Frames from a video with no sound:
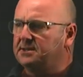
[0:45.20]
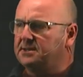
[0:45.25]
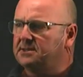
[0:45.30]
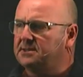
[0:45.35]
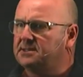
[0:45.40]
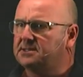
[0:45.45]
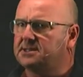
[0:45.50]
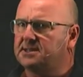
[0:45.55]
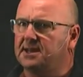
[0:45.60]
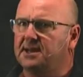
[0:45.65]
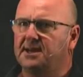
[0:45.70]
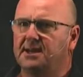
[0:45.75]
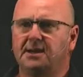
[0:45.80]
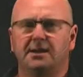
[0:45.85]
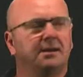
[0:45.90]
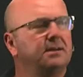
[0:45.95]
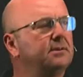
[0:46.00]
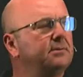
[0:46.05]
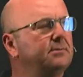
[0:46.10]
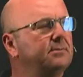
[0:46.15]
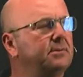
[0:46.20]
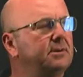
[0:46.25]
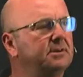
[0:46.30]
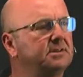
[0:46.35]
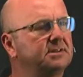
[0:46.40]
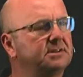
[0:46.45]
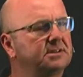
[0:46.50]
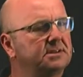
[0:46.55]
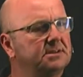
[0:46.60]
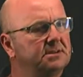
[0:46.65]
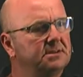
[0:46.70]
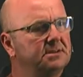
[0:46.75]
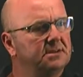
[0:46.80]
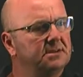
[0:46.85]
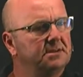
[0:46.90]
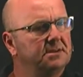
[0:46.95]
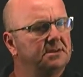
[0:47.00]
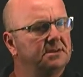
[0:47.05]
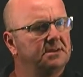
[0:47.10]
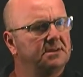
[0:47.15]
and say, what's
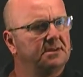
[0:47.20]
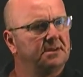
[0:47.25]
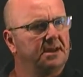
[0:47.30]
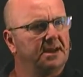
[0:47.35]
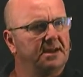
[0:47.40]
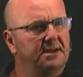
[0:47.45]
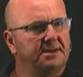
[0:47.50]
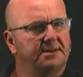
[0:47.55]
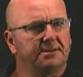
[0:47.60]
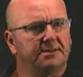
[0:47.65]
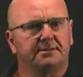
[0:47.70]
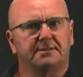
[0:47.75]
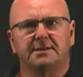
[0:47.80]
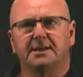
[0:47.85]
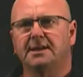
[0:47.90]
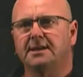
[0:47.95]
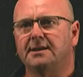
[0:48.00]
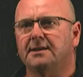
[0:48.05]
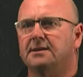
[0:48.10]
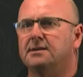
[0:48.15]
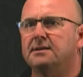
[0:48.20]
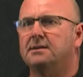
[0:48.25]
head.data?